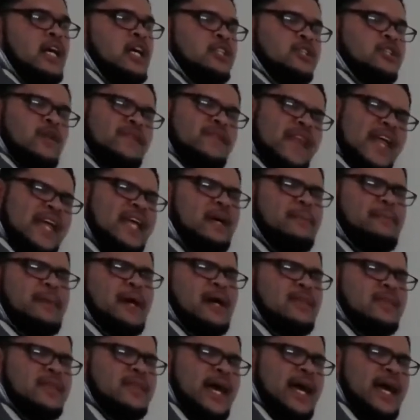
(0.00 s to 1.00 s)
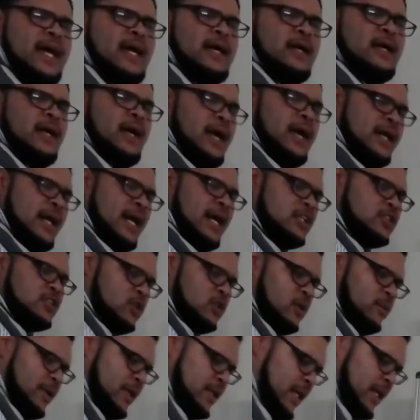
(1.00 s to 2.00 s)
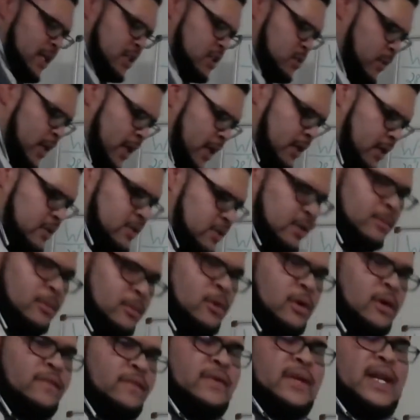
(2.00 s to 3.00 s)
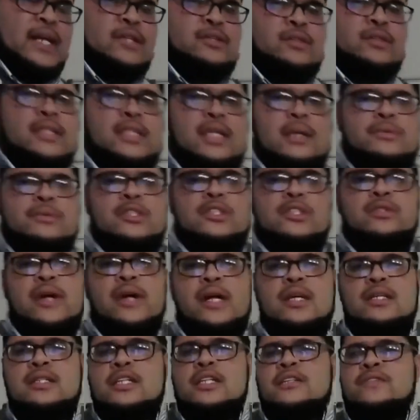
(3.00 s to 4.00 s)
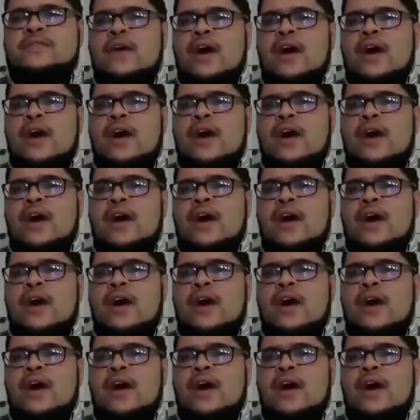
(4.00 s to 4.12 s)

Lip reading: So think about that. And I'll join me next week in some more financial tips and strategies.